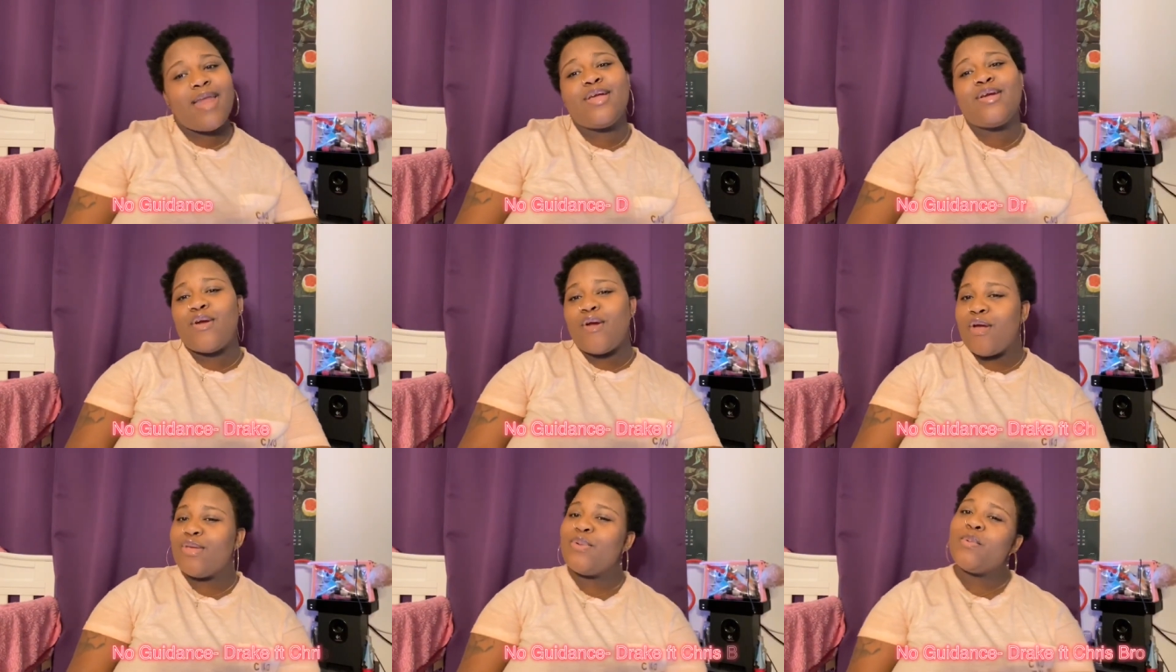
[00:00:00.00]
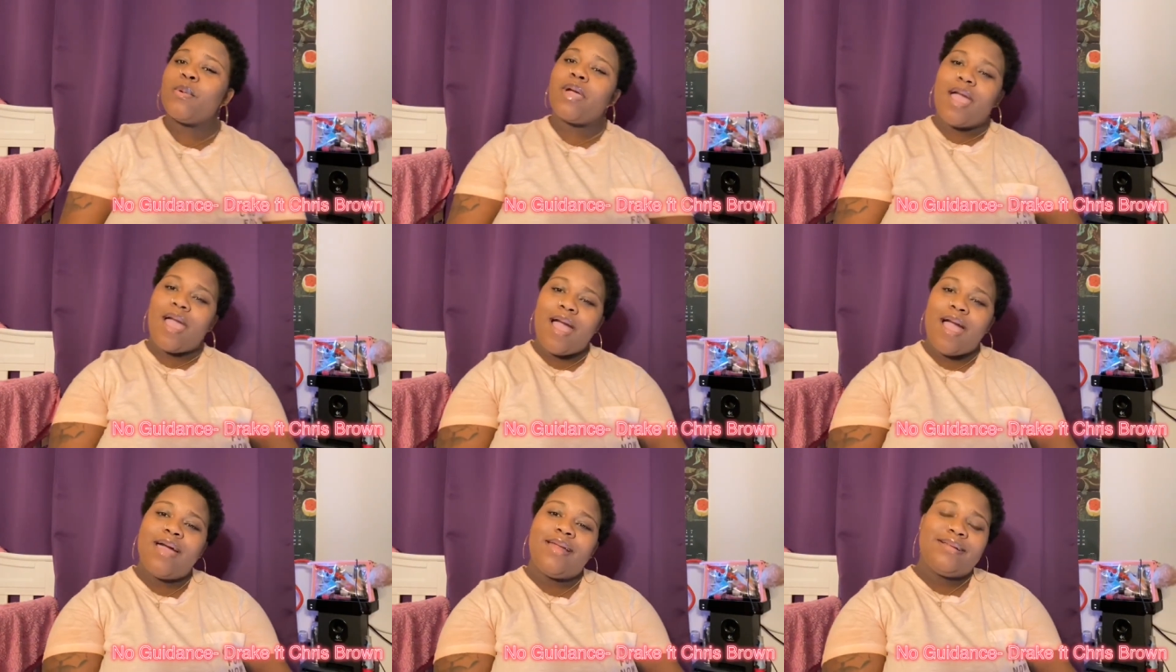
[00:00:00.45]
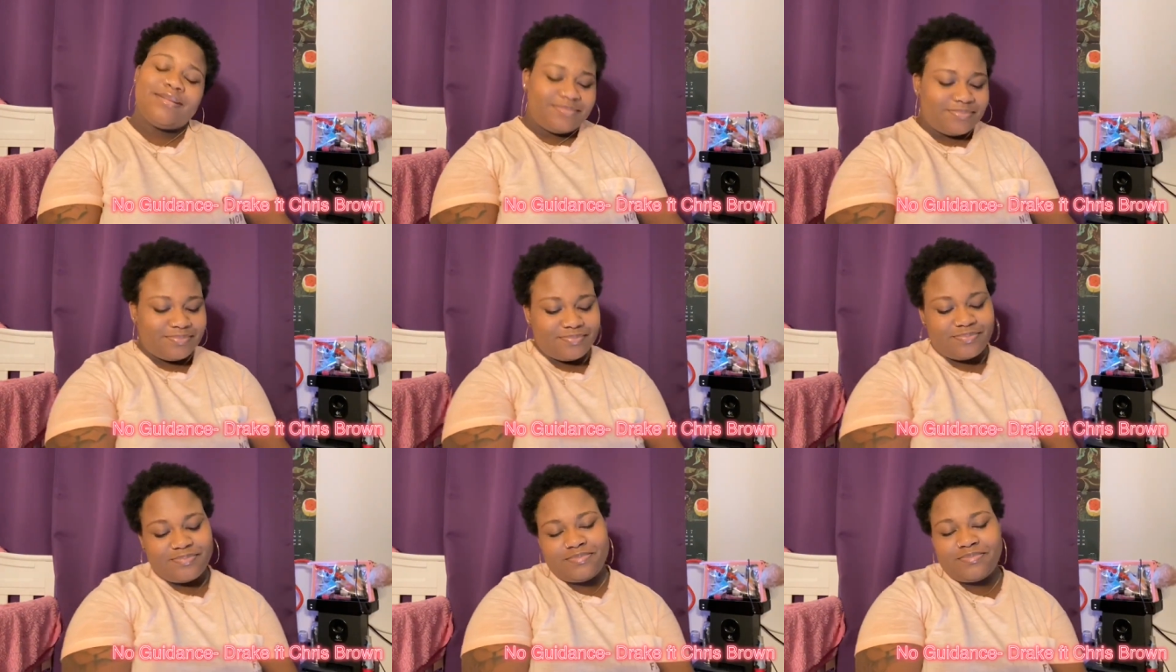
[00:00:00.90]
it, girl, you got
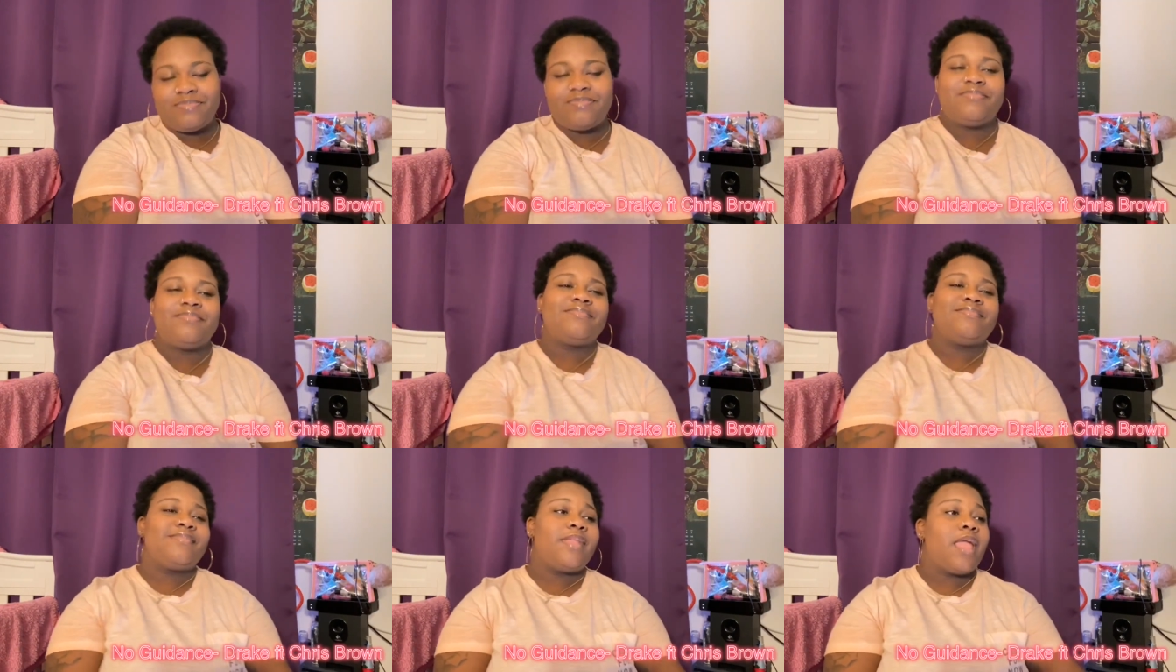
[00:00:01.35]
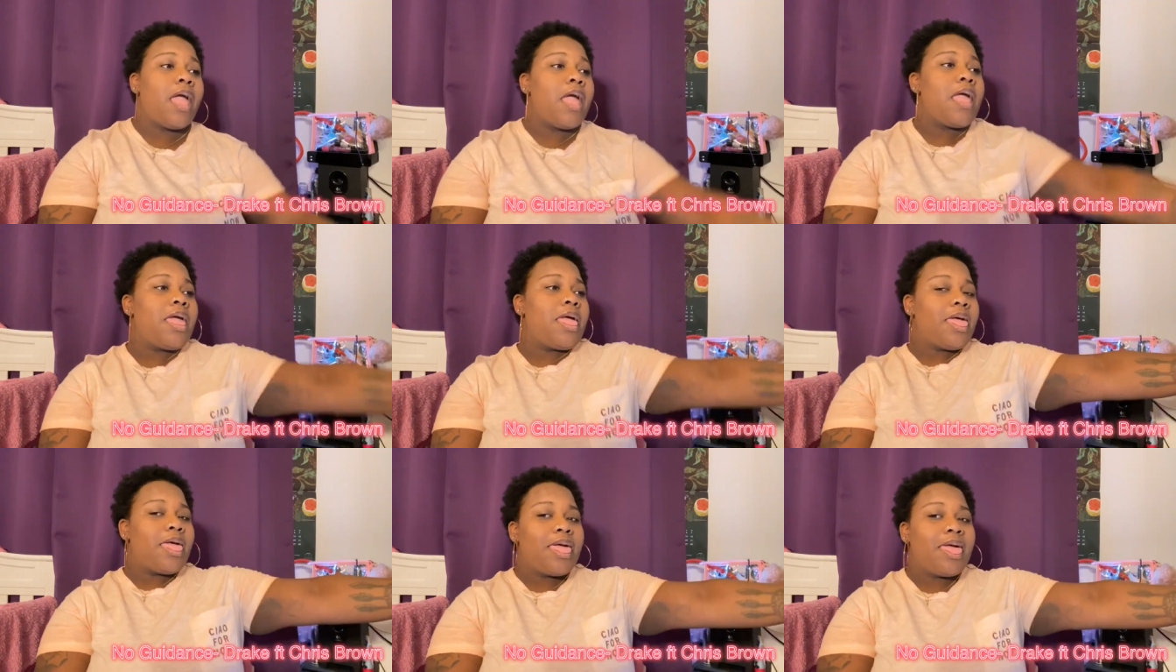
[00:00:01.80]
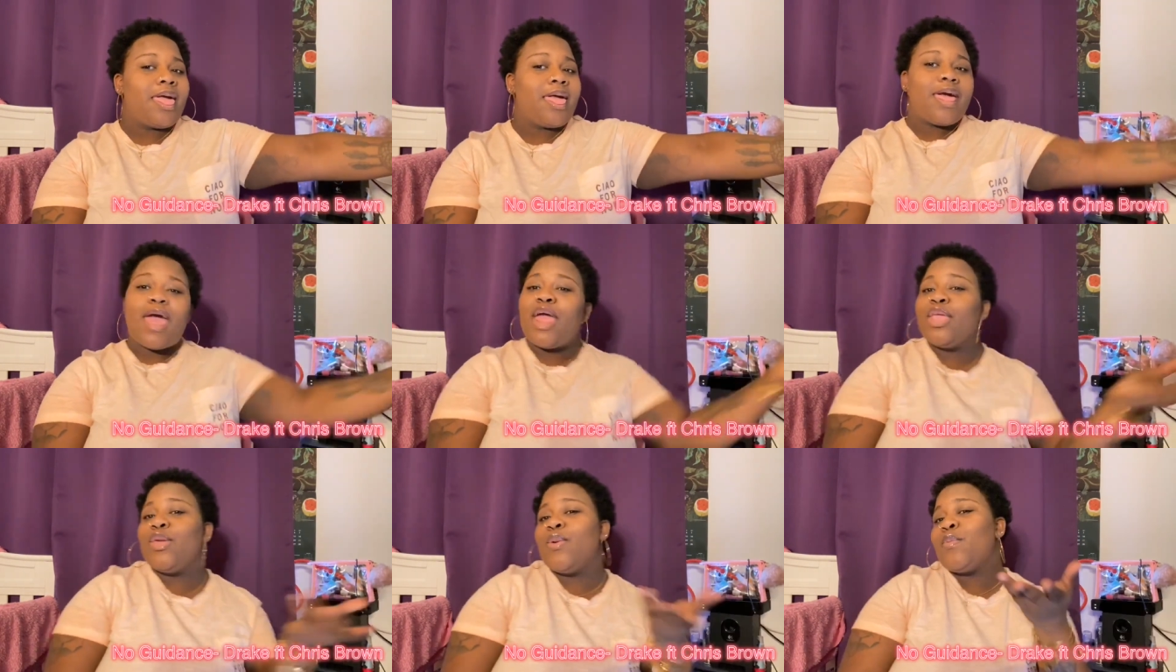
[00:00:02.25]
it.
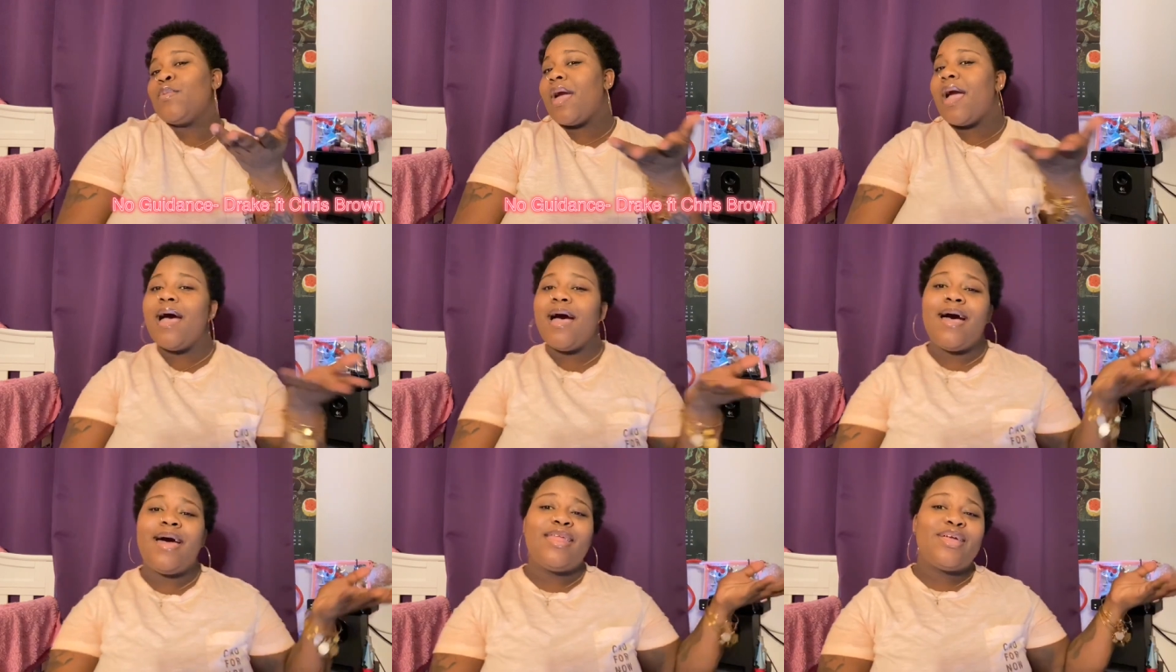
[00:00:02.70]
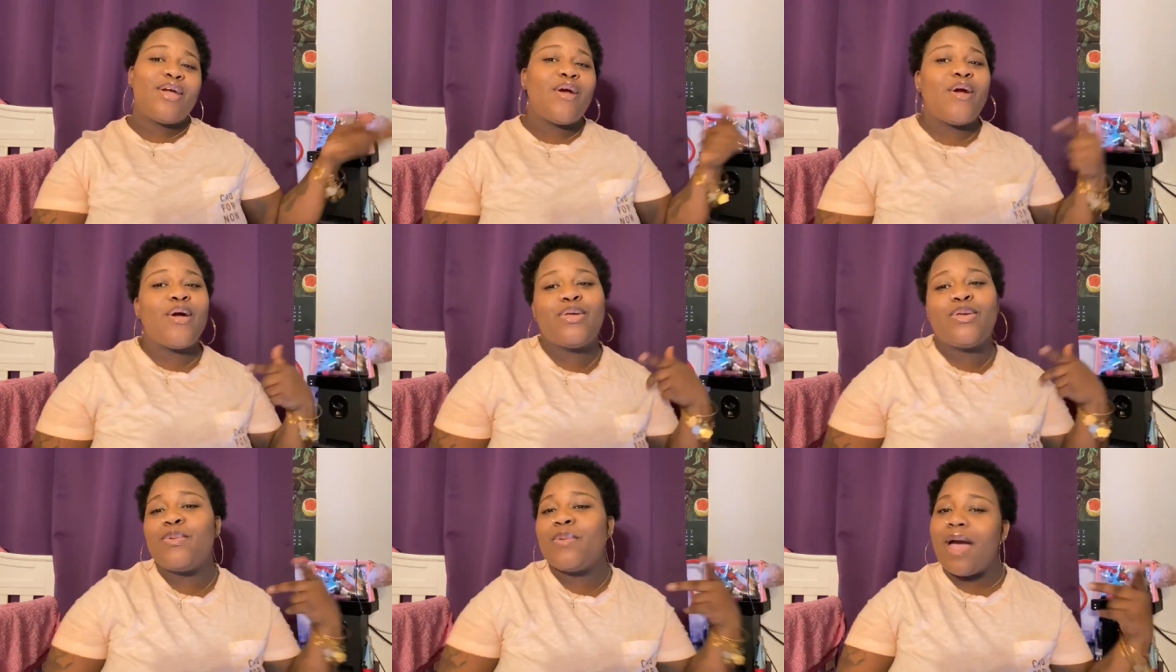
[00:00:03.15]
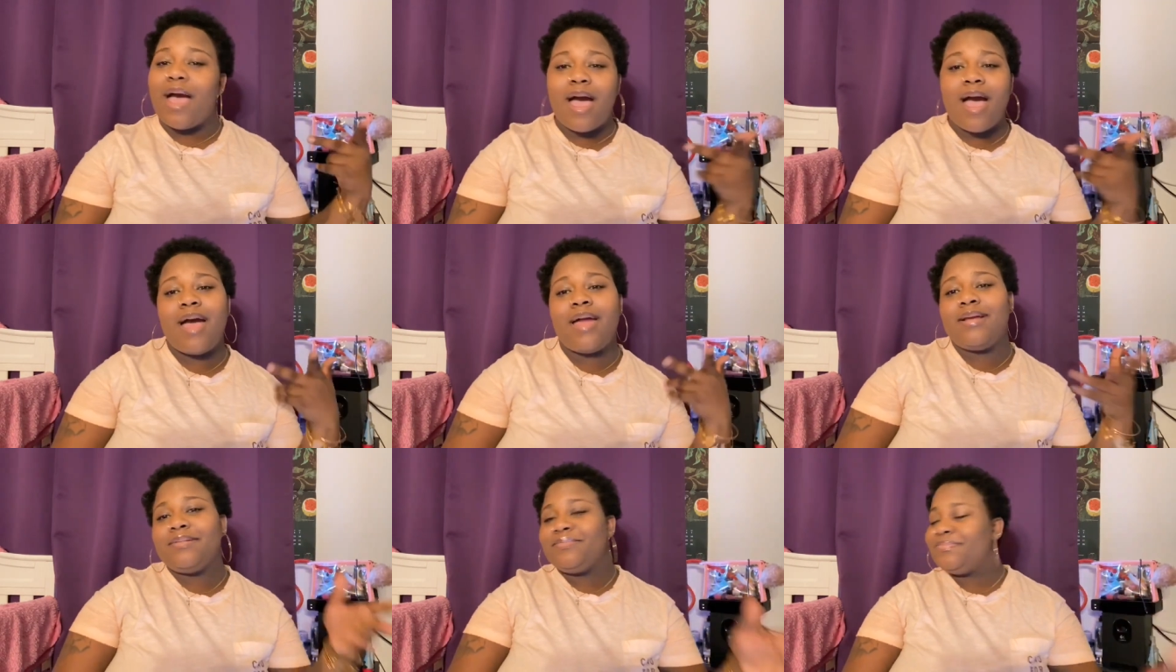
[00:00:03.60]
You got it, girl, you
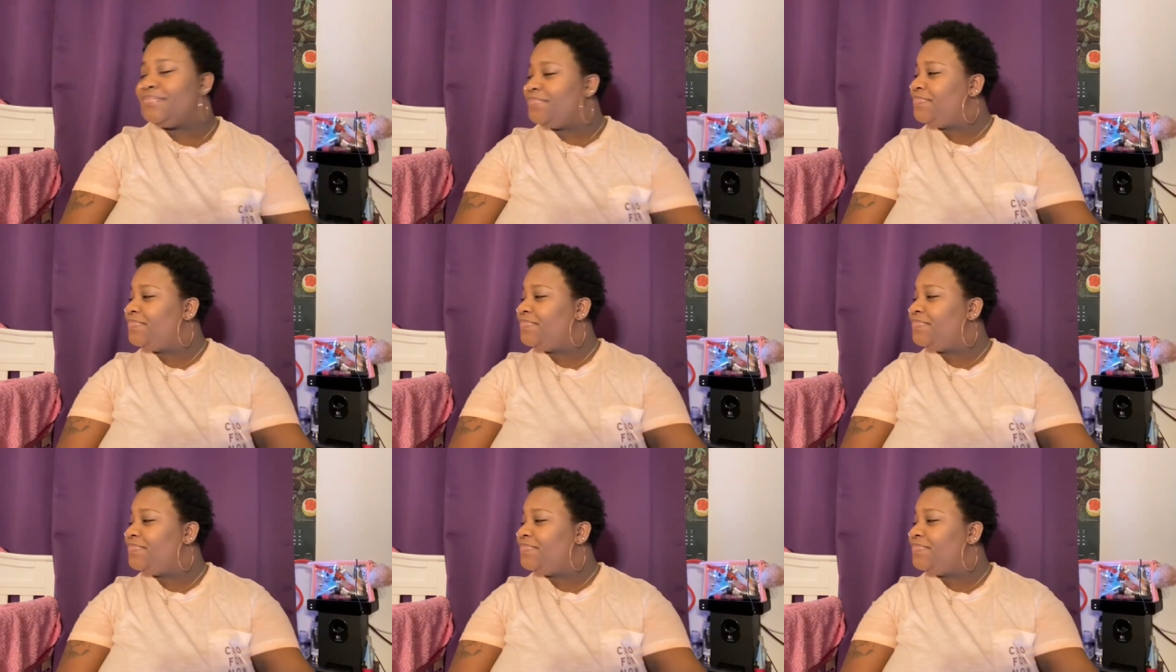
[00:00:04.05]
got it.